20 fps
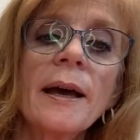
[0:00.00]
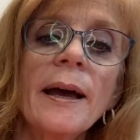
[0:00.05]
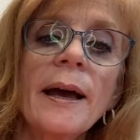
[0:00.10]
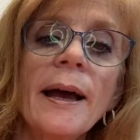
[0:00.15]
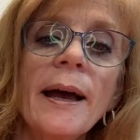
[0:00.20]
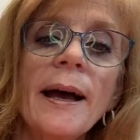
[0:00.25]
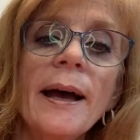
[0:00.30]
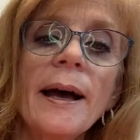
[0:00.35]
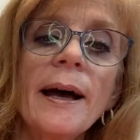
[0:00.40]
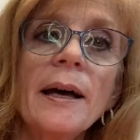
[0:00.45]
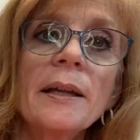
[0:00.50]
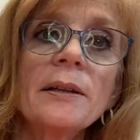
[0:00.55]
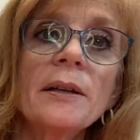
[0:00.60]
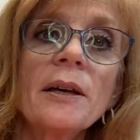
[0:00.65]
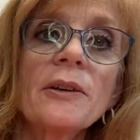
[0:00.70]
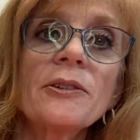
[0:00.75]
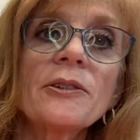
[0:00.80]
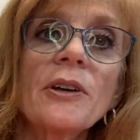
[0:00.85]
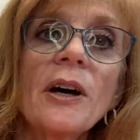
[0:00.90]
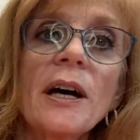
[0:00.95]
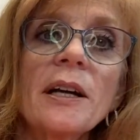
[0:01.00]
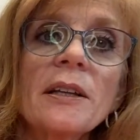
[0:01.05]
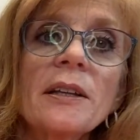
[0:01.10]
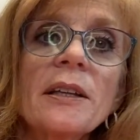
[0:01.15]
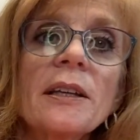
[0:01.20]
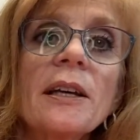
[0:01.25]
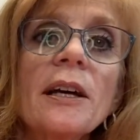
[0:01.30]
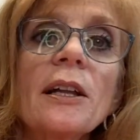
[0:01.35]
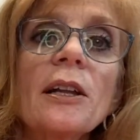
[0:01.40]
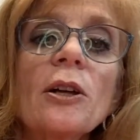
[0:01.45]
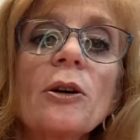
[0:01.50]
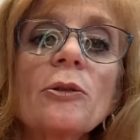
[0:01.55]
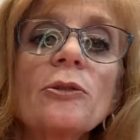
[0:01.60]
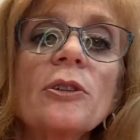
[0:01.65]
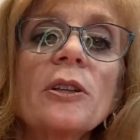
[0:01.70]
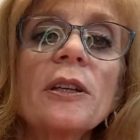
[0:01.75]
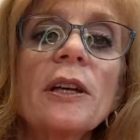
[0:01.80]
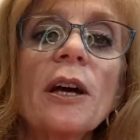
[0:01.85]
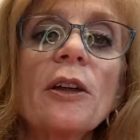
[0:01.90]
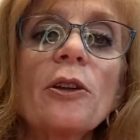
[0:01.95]
and a side of the yellow
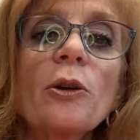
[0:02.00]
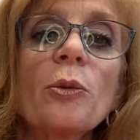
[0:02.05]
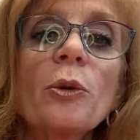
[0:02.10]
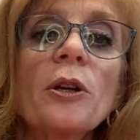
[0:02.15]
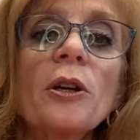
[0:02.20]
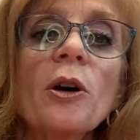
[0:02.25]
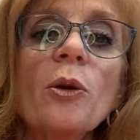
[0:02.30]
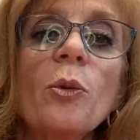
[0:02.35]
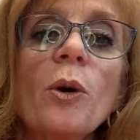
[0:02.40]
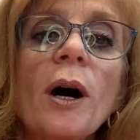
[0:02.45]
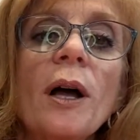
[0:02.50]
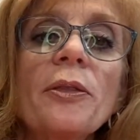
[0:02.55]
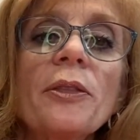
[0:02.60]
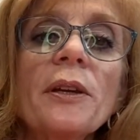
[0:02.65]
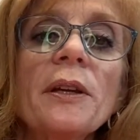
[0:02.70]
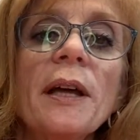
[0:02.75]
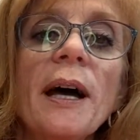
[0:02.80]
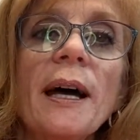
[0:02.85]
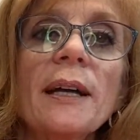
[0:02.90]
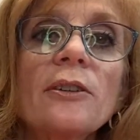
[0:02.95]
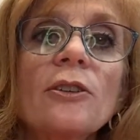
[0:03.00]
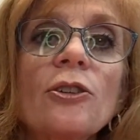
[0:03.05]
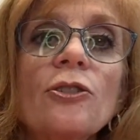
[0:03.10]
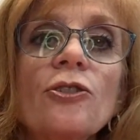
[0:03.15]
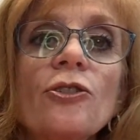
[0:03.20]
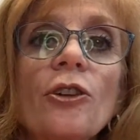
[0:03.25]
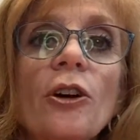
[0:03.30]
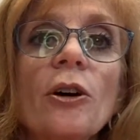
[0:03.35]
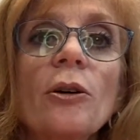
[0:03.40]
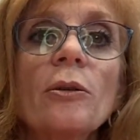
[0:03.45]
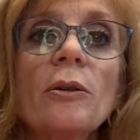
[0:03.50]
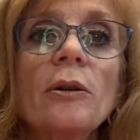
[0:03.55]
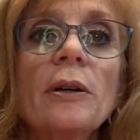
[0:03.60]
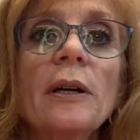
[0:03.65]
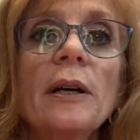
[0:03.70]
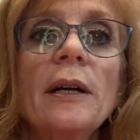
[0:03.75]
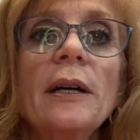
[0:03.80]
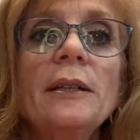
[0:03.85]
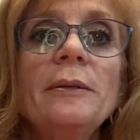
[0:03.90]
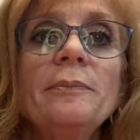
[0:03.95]
together. We don't want the knot to show,
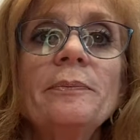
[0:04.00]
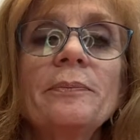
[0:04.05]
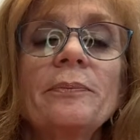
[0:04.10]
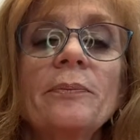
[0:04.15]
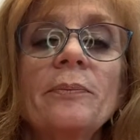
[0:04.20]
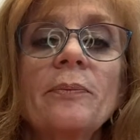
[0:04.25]
okay?